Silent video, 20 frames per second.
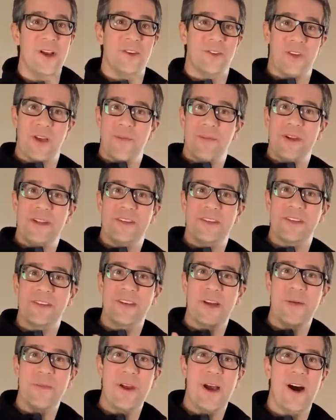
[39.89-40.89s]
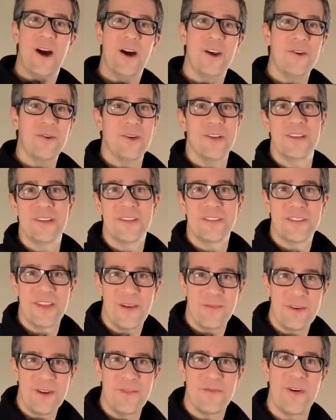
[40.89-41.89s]
So that means it's going to be
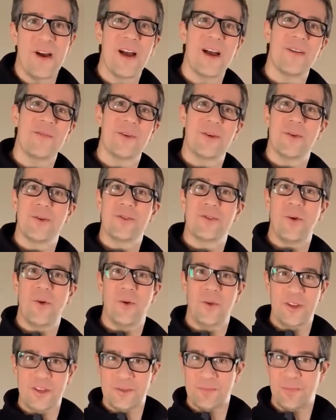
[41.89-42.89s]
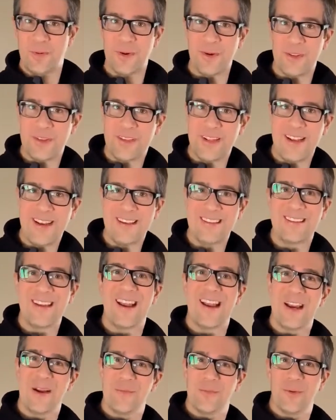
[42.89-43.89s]
175 years old. Its birthday is
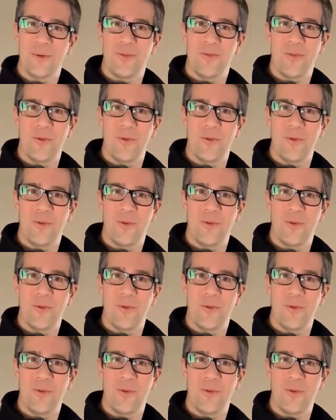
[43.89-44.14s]
April